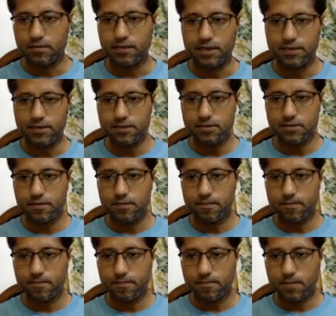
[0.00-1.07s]
That is,
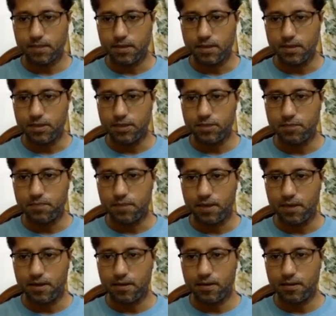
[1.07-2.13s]
in each
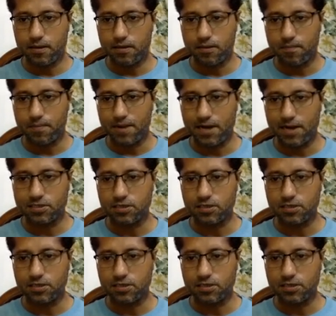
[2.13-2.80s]
pair the parts